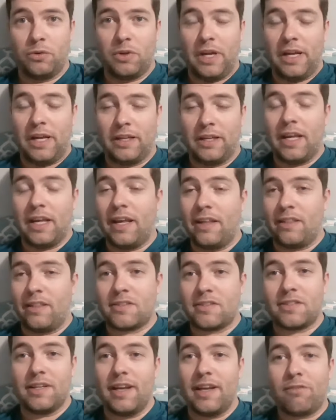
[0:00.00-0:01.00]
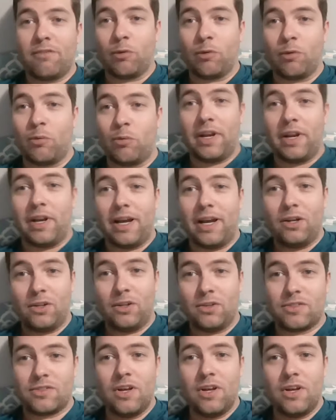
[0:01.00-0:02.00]
Atheists and everyone
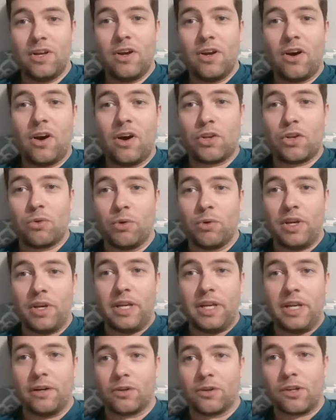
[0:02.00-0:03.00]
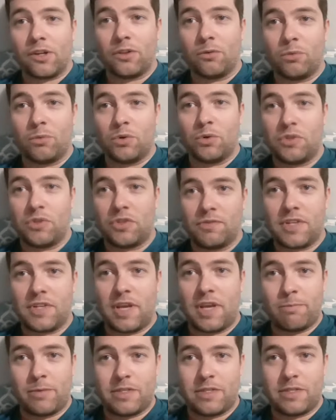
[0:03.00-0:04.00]
else ought to adhere to the rules of
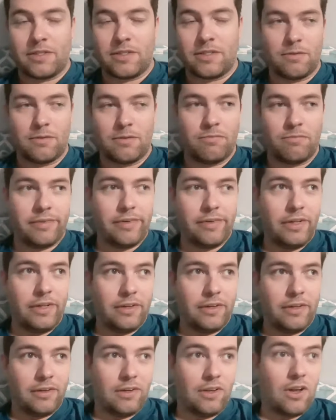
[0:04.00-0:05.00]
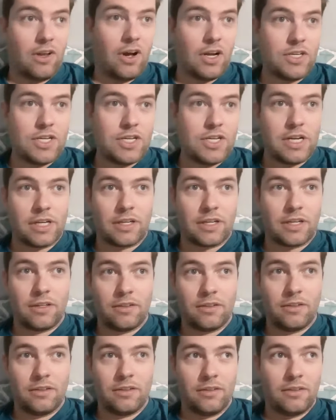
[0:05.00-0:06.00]
skepticism, logic,
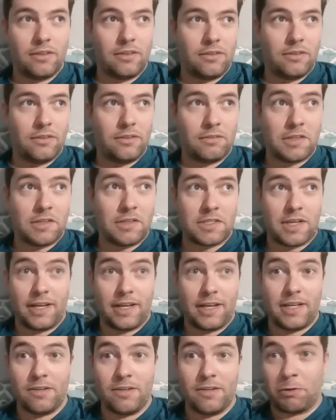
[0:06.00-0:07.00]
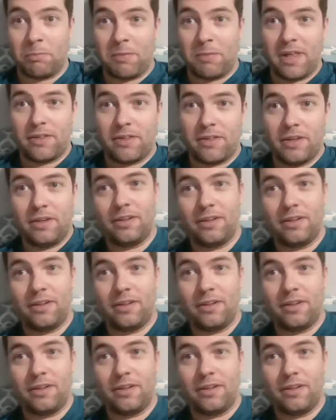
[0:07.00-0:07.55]
the scientific method.